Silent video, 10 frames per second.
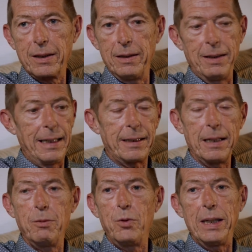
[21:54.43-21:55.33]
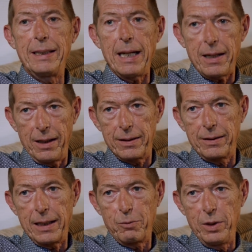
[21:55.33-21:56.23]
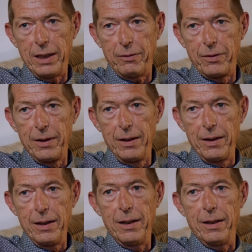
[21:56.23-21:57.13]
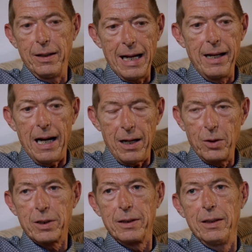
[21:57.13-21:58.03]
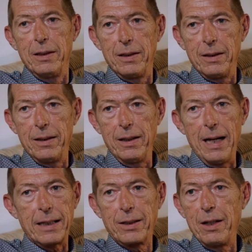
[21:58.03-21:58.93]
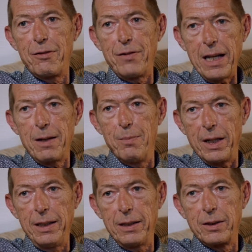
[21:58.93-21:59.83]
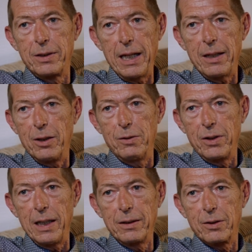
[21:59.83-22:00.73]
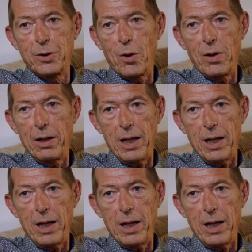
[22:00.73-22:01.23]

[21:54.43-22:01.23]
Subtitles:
It's ridiculous that we have allowed actually fake money to take over and control our